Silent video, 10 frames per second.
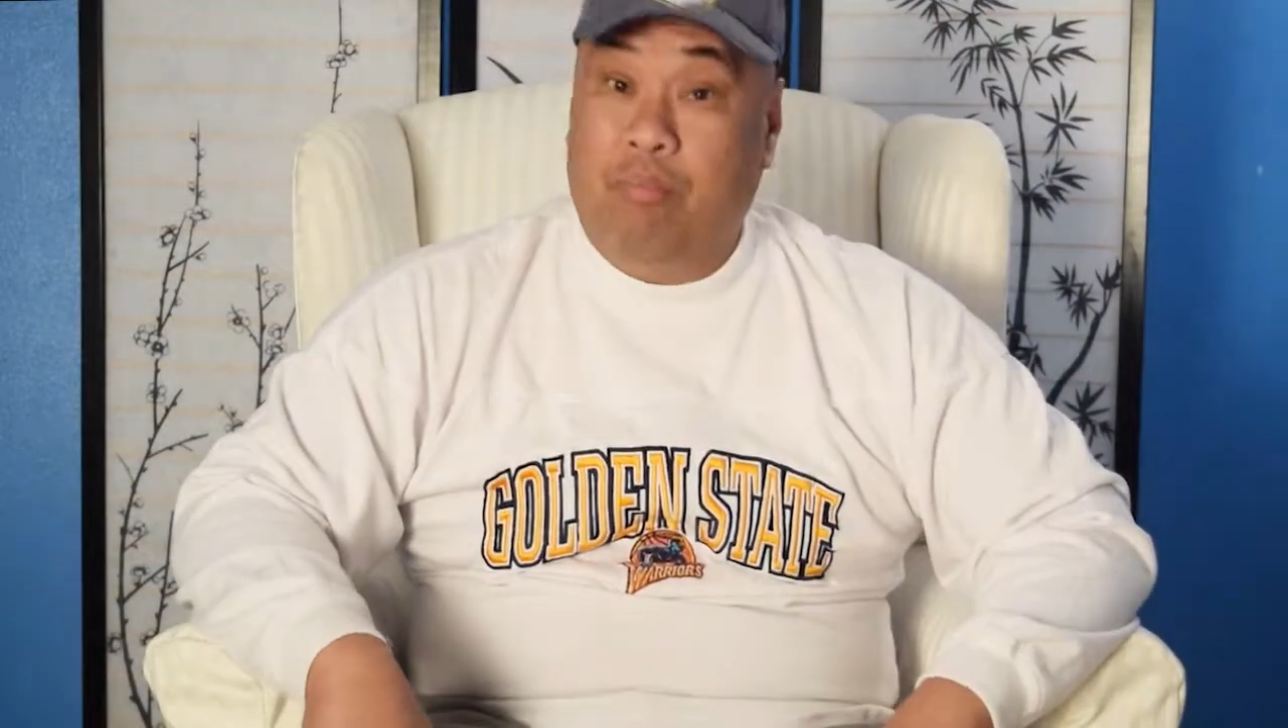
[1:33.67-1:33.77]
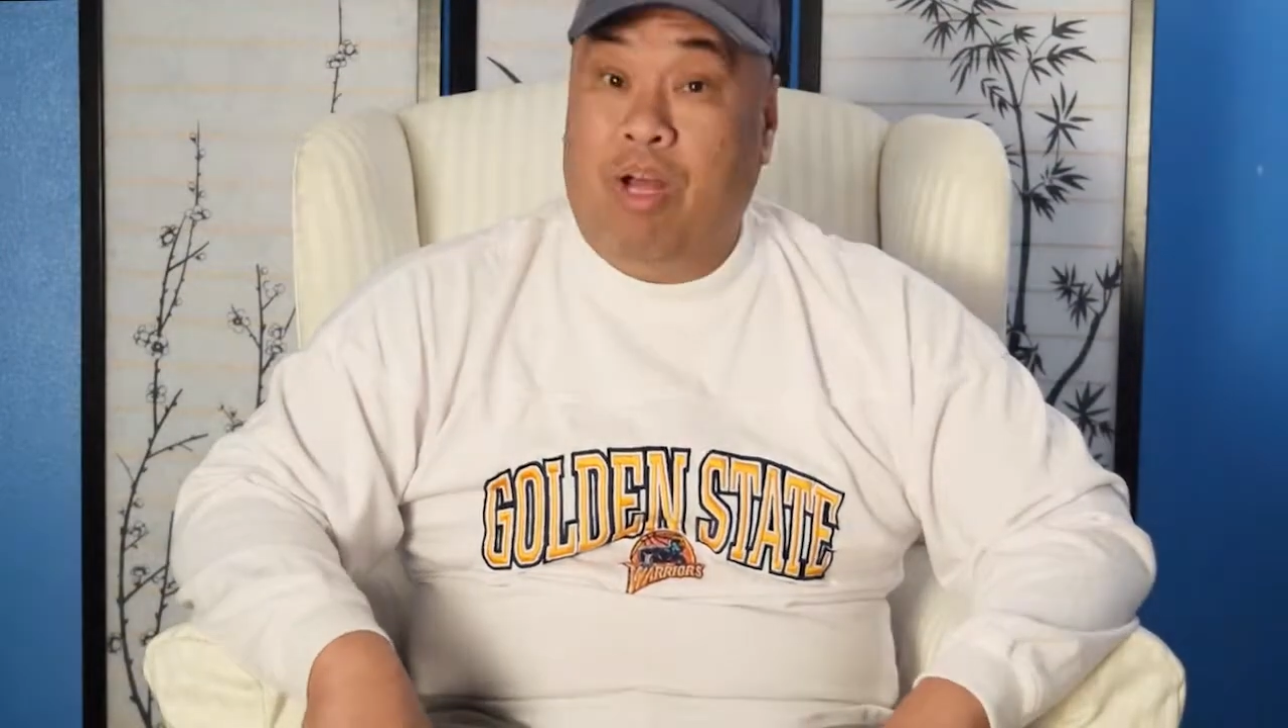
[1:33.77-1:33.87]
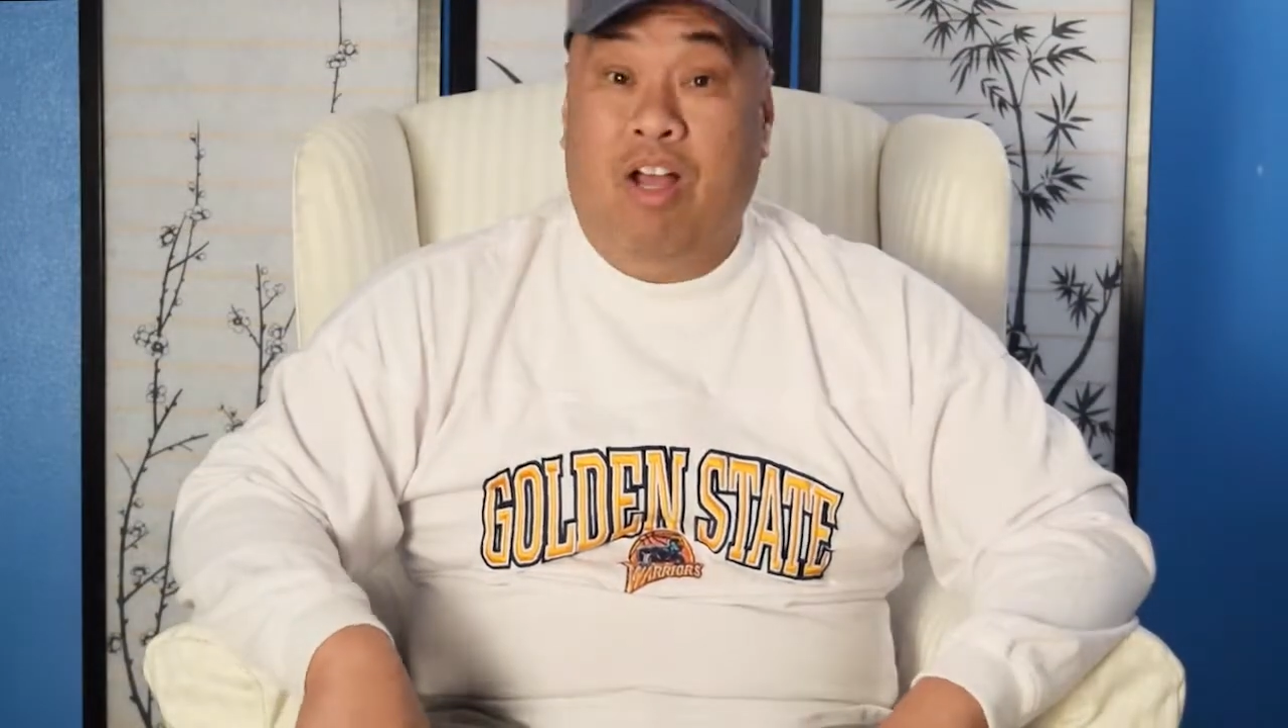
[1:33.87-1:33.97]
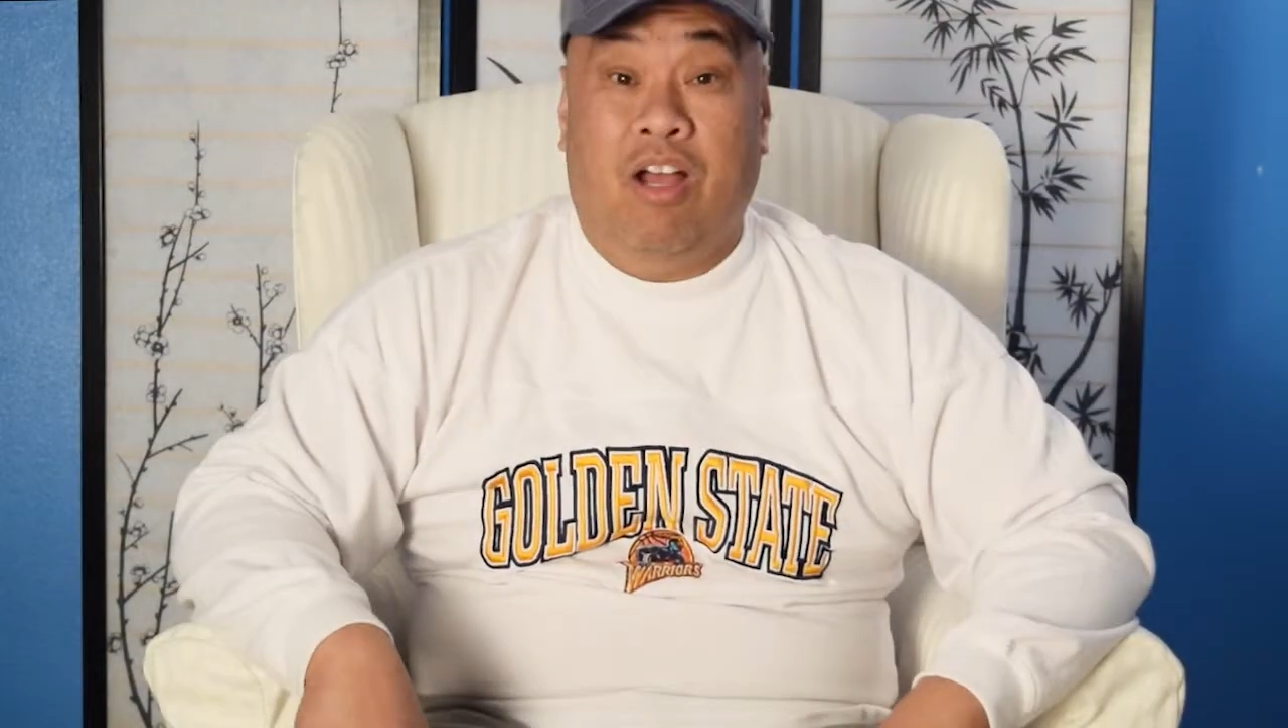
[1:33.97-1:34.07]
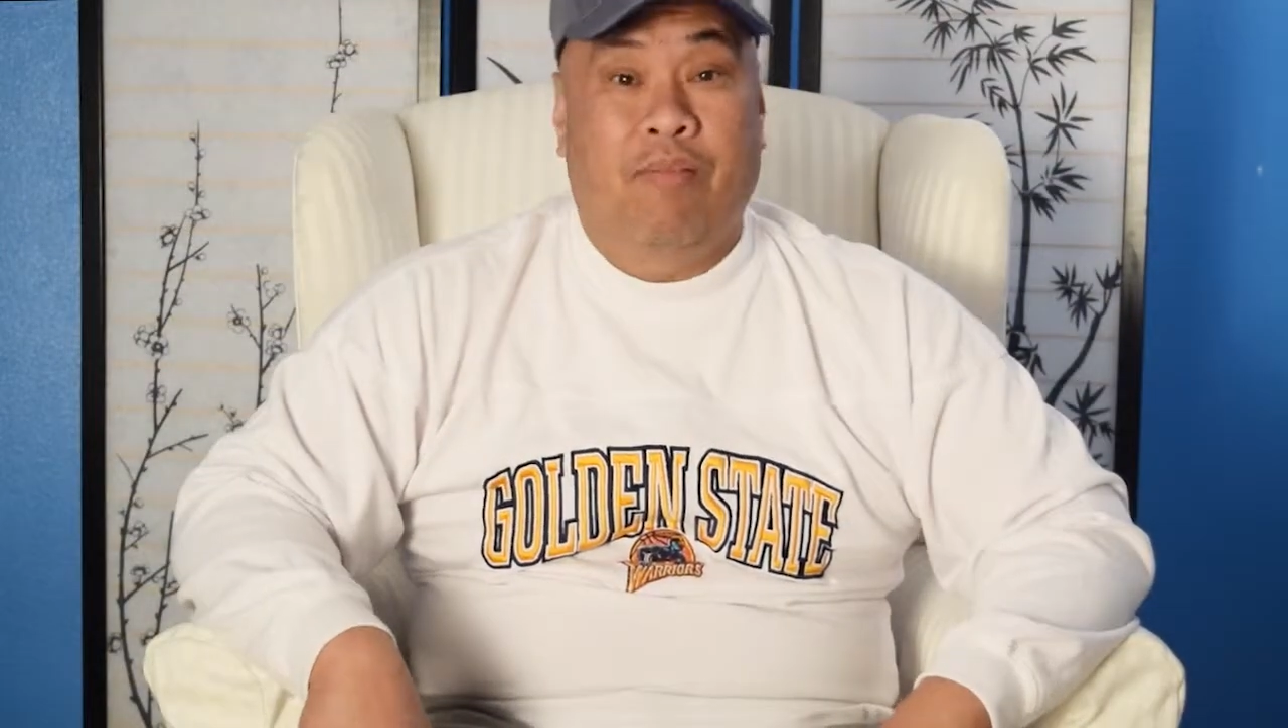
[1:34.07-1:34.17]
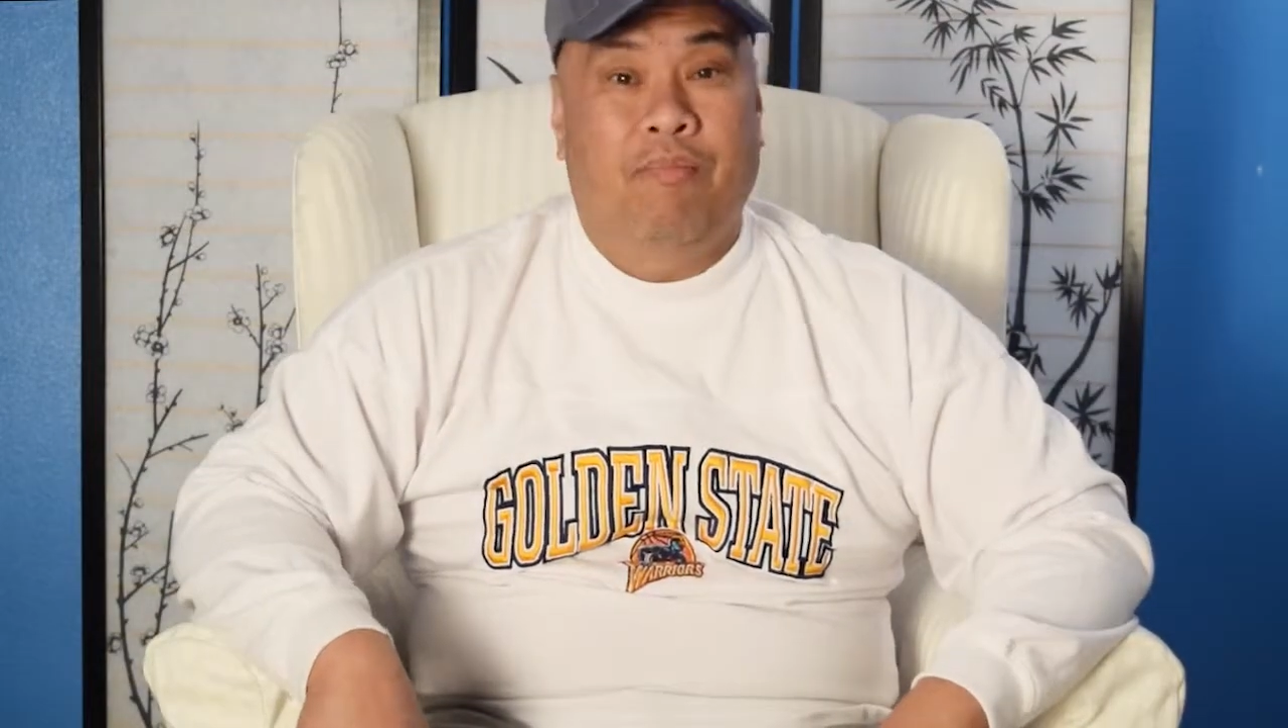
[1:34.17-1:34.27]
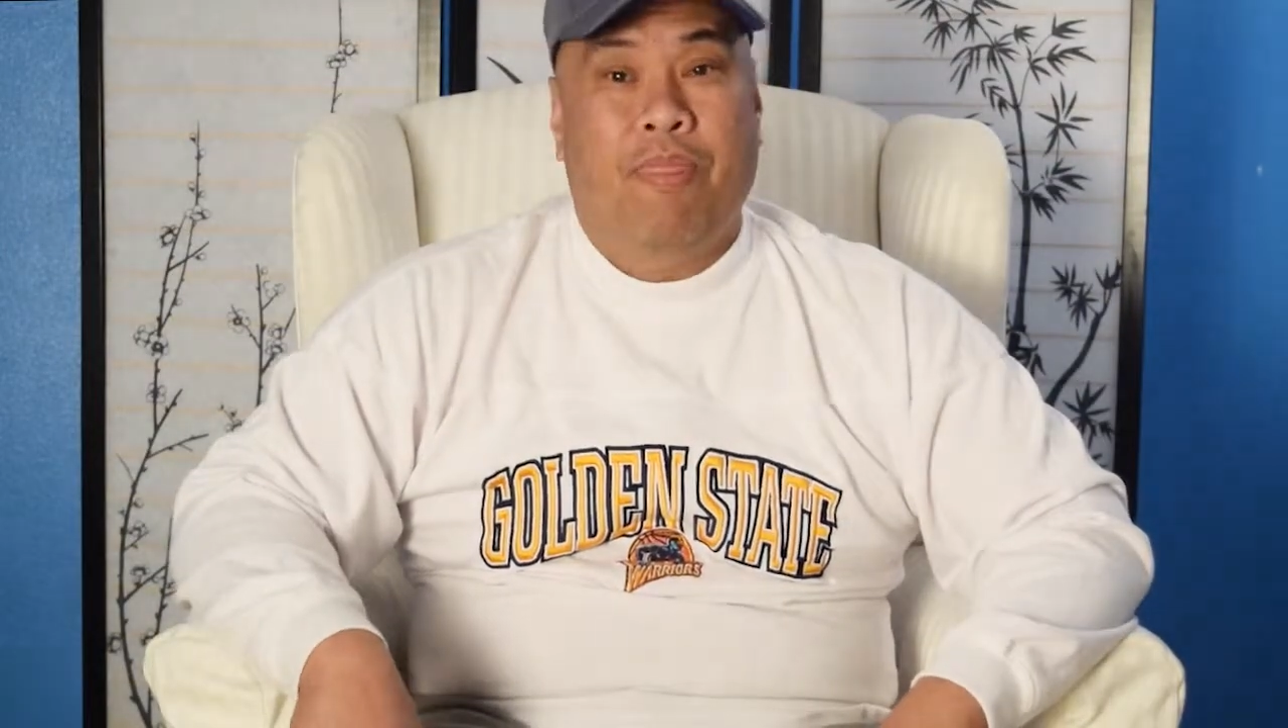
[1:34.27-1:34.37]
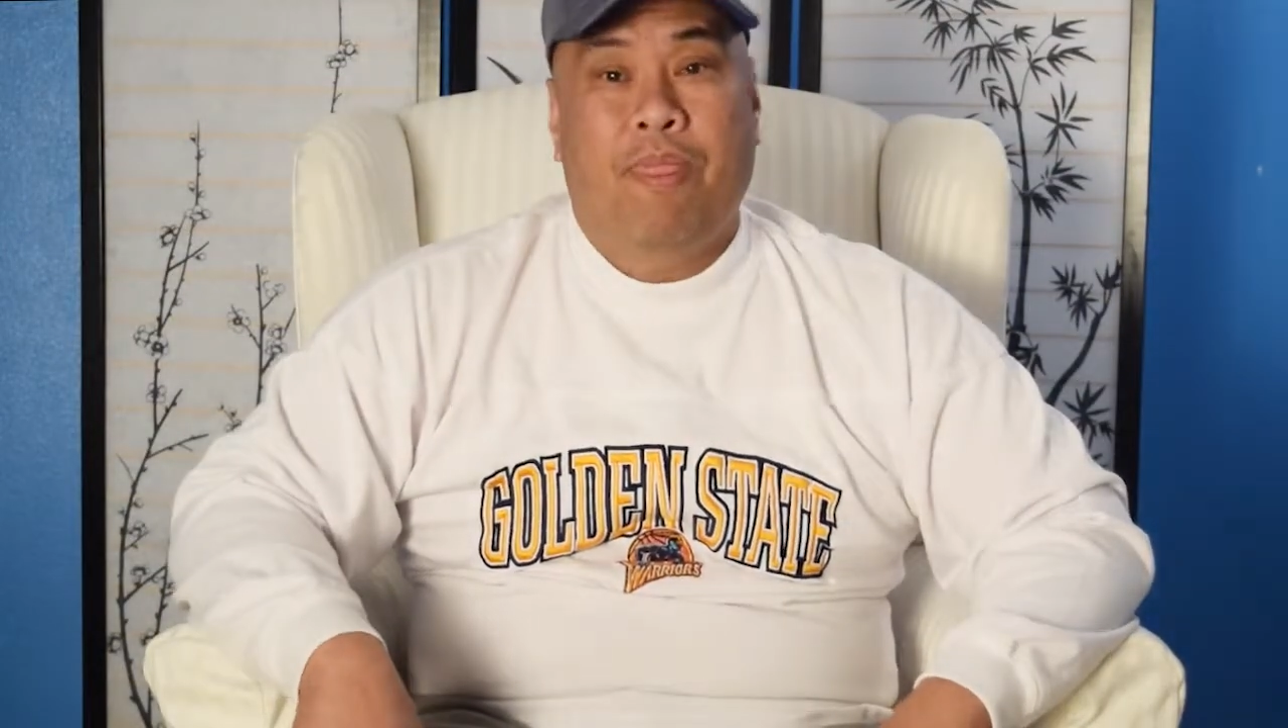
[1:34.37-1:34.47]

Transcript: bomb.